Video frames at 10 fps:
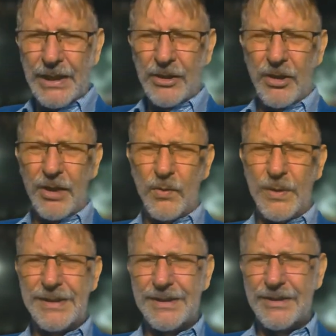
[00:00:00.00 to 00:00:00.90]

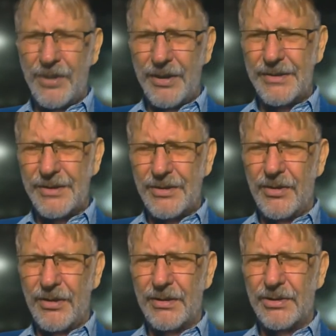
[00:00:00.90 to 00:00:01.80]
God is a
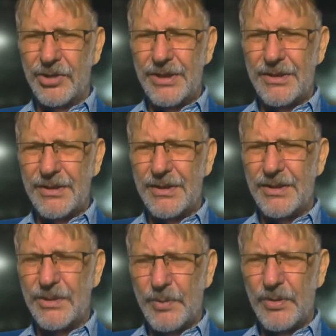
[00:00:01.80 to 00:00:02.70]
God of Jesus, a
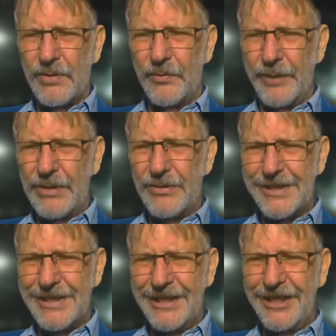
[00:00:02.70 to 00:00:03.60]
spirit of
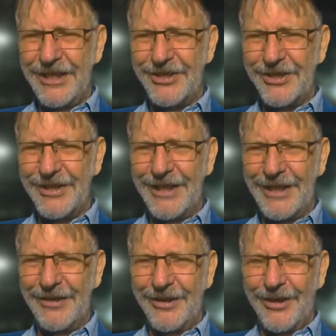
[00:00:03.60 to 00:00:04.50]
reconciliation and
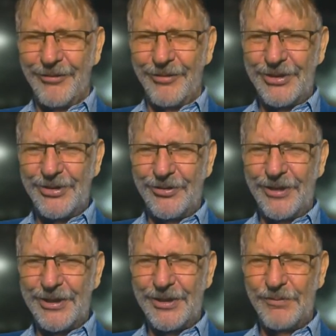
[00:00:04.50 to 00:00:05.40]

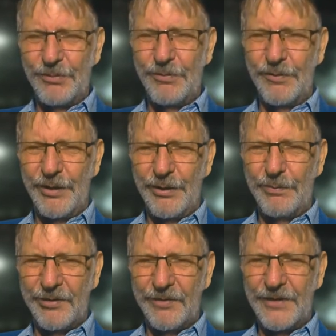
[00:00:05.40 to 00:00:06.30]
restoration. We were very
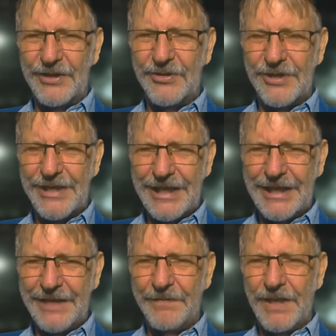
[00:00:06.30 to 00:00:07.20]
privileged on
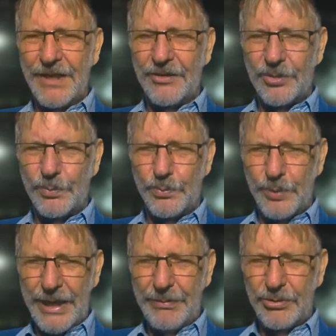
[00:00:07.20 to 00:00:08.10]
Sunday to
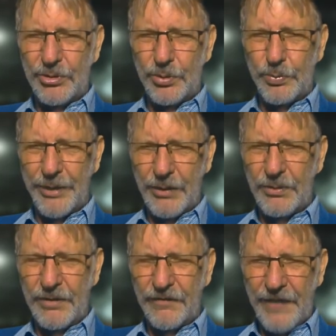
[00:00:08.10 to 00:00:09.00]
be able to pray with
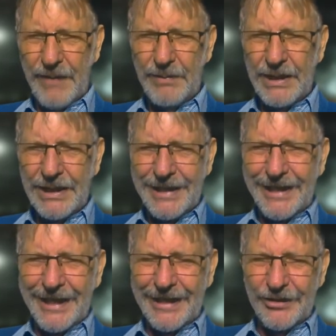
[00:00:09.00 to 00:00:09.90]
the family
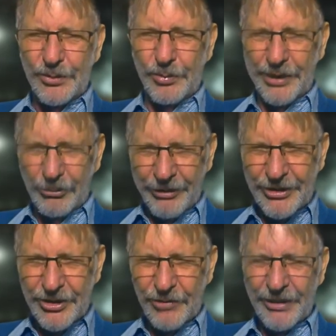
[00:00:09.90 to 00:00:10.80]
and to bring
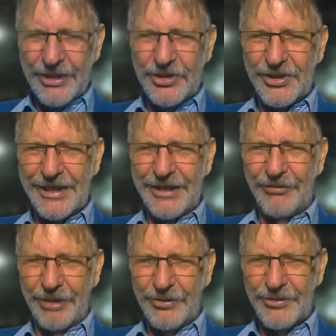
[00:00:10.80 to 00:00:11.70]
restoration and
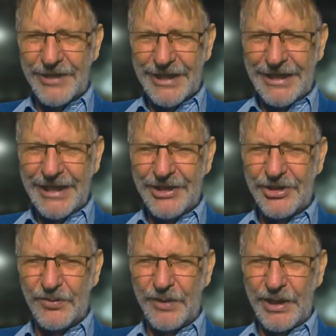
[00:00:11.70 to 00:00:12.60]

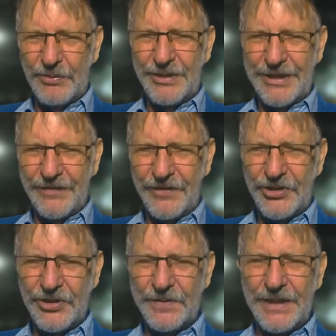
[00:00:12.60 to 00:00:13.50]
reconciliation where there was division.